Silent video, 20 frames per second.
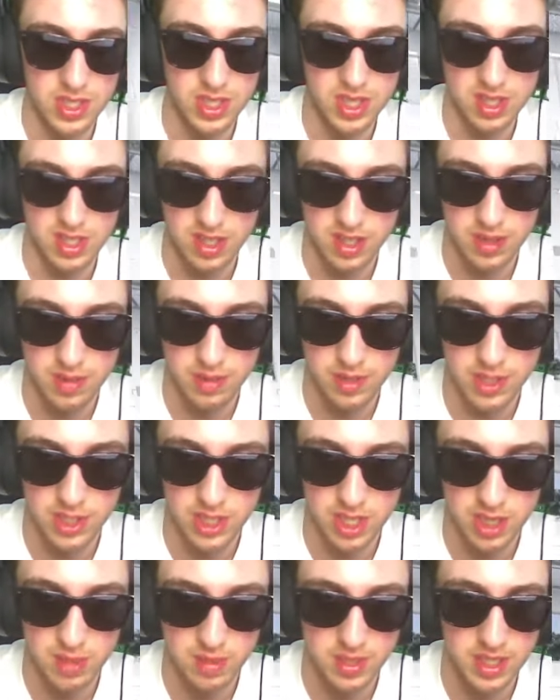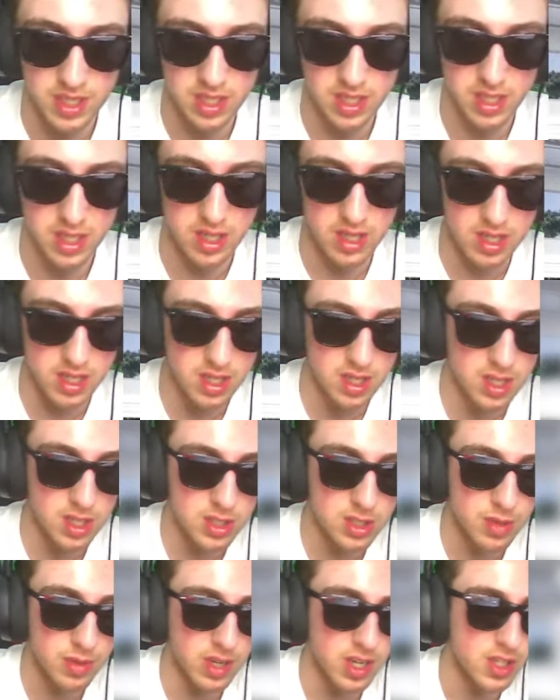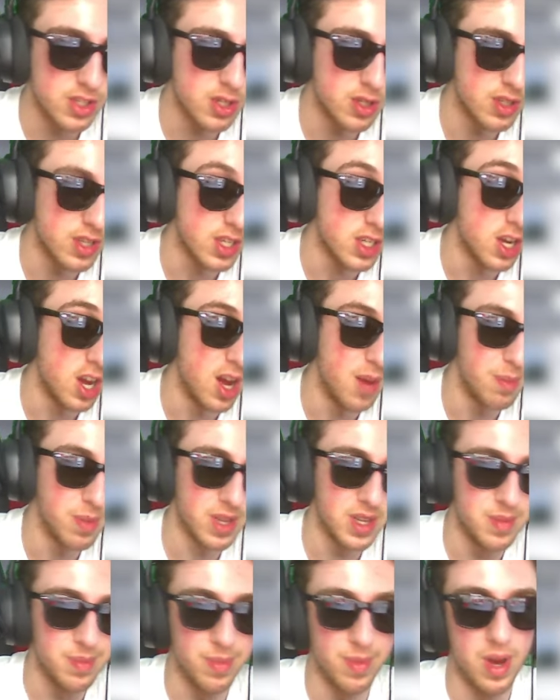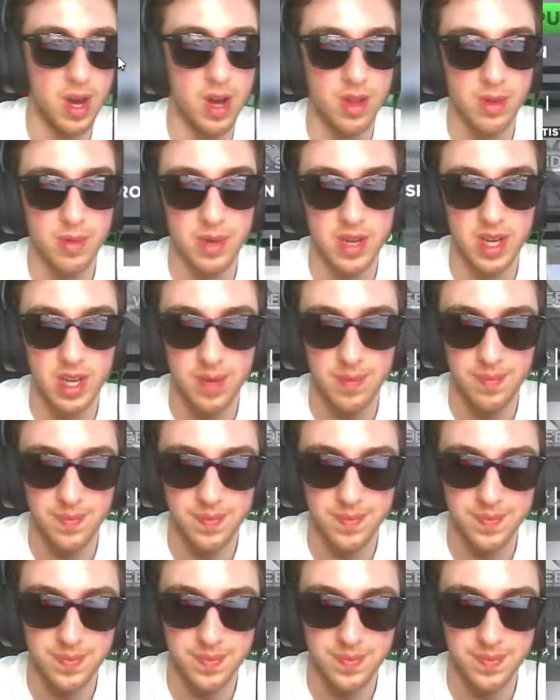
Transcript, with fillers: there and then we shall be good. So we gotta turn the comp limb all the way up.